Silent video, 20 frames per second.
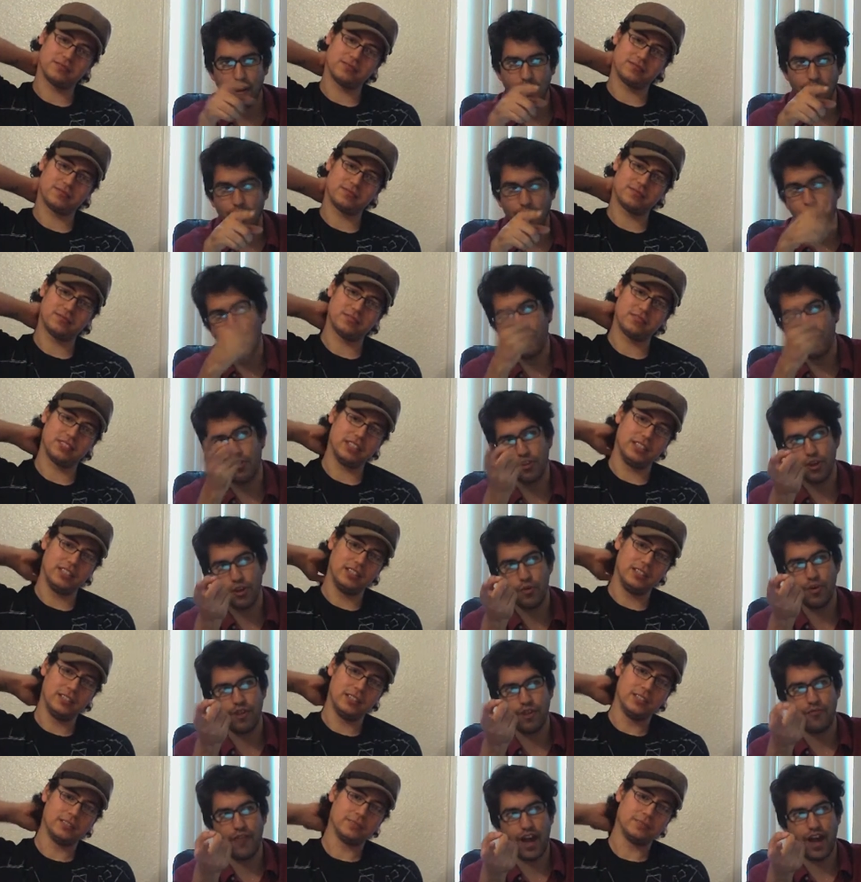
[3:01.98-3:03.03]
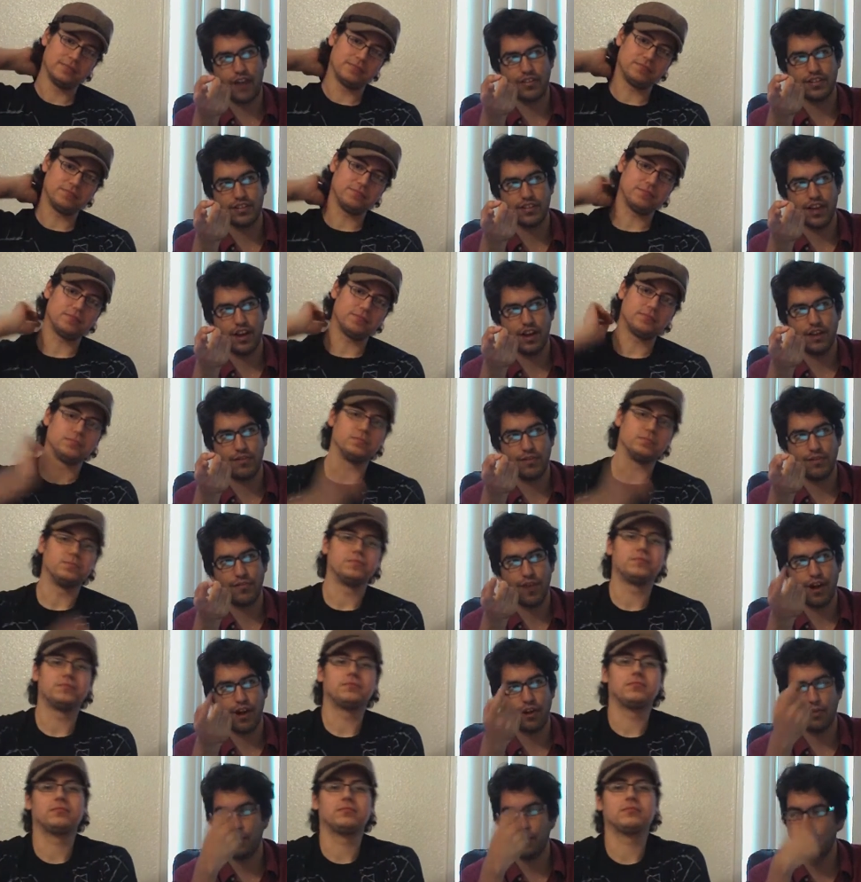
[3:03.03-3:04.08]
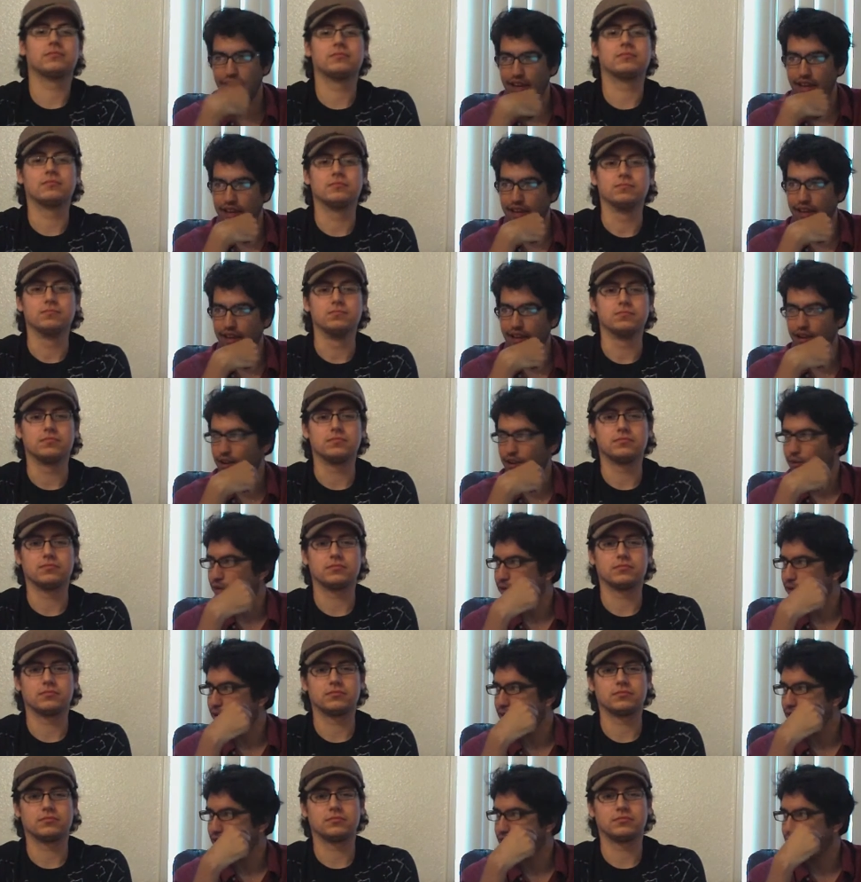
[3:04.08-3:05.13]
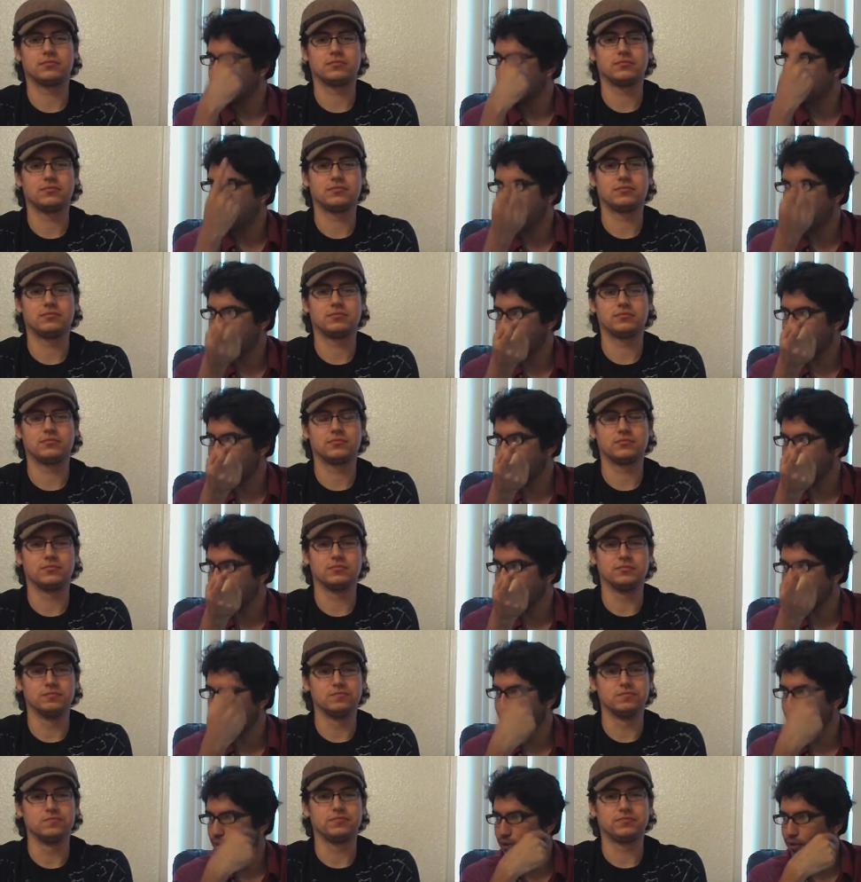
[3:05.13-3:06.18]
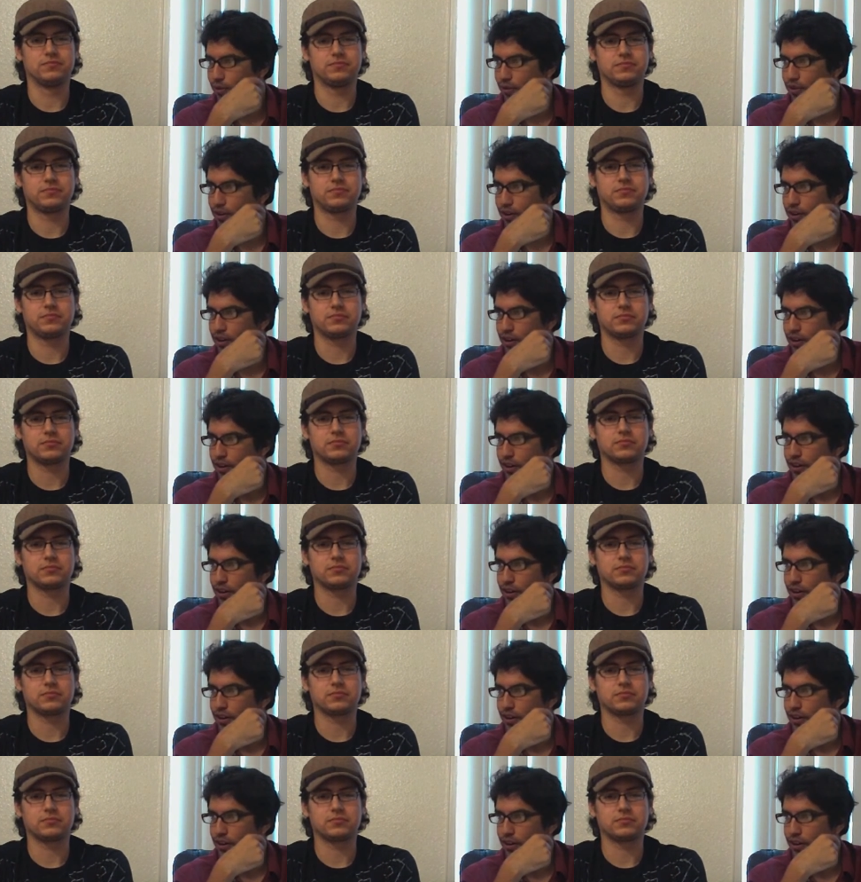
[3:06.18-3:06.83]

Speaker 1: Although you would have found this out if you followed me or our Twitter or